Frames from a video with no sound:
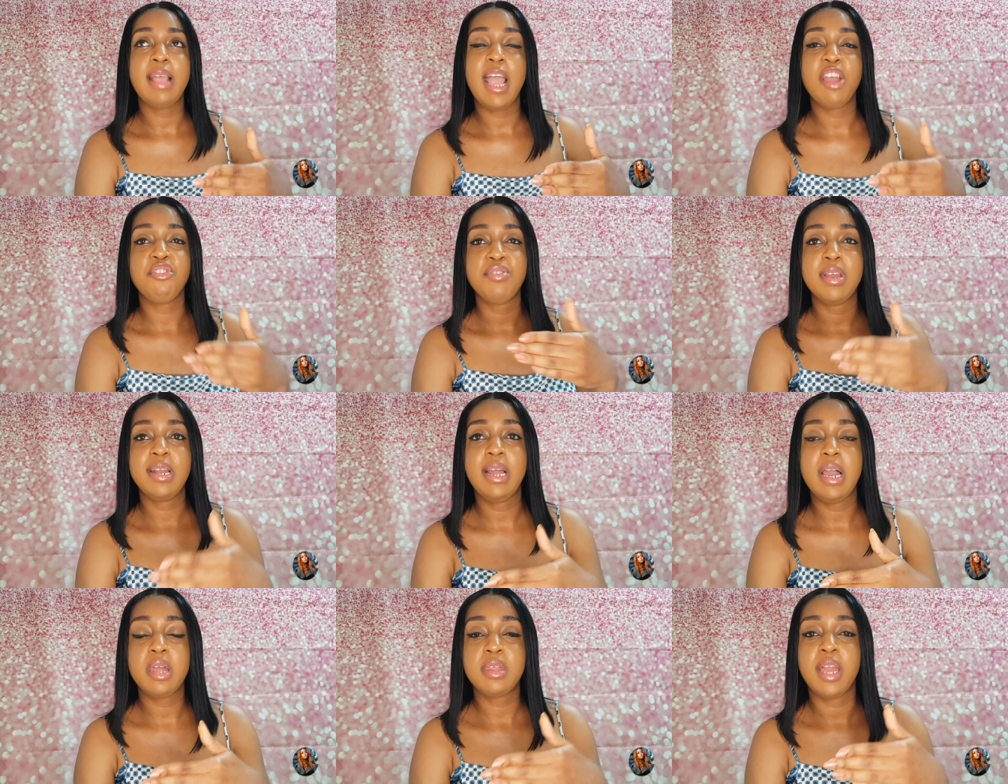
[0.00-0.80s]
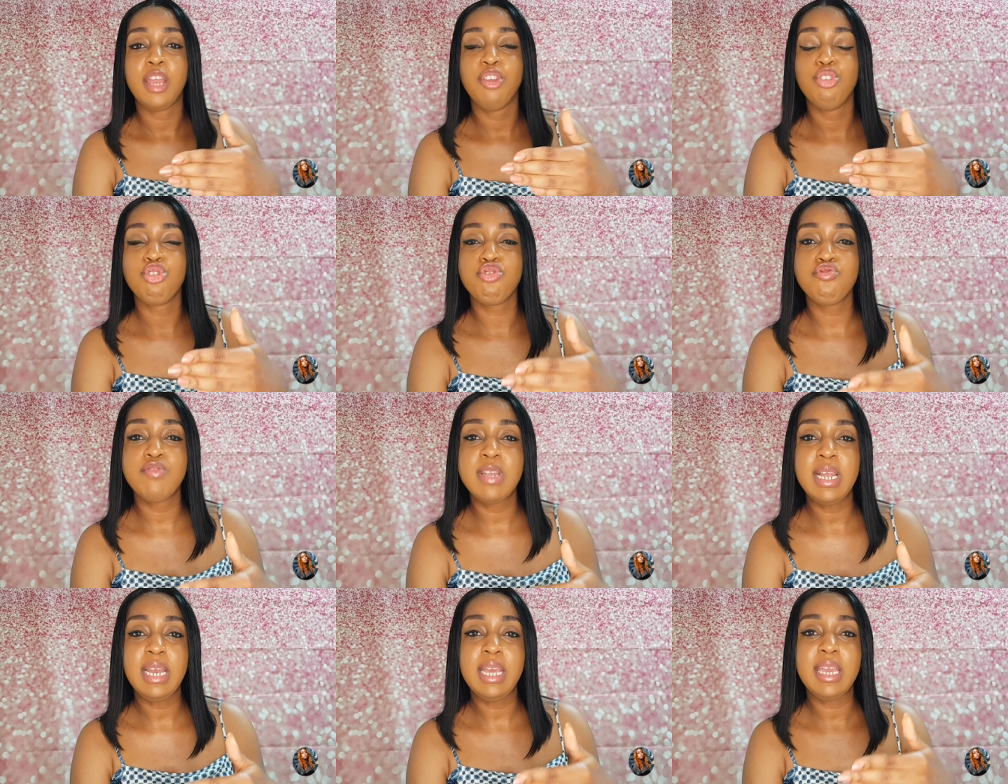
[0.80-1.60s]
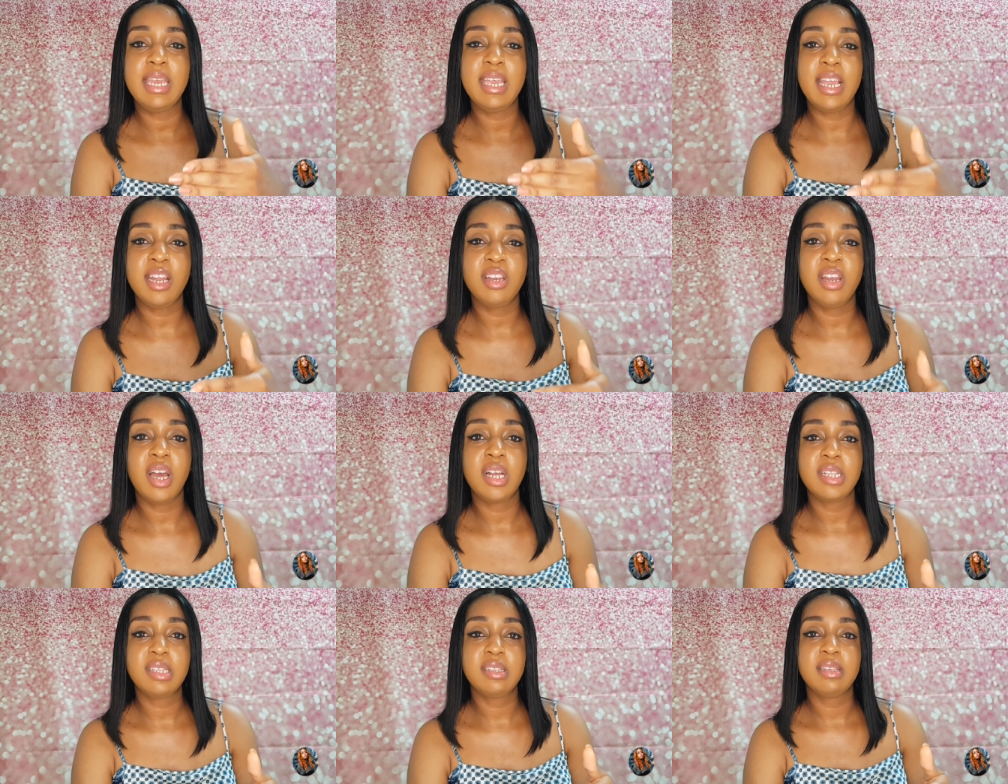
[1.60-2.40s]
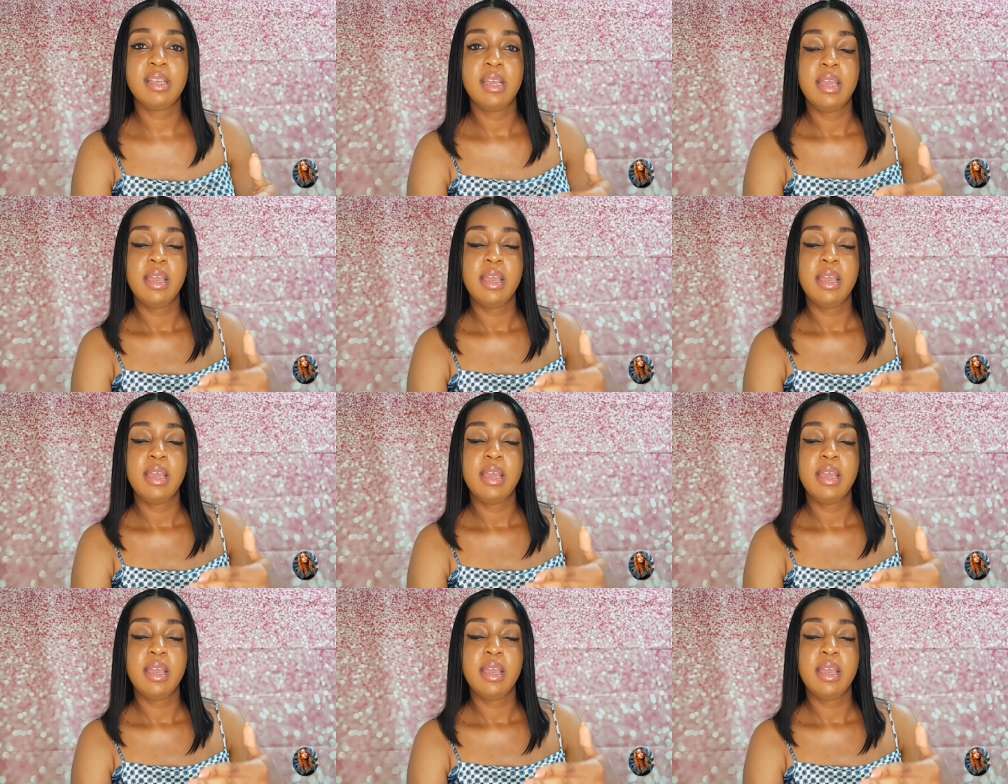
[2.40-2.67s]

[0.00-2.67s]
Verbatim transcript: I realized that you really cannot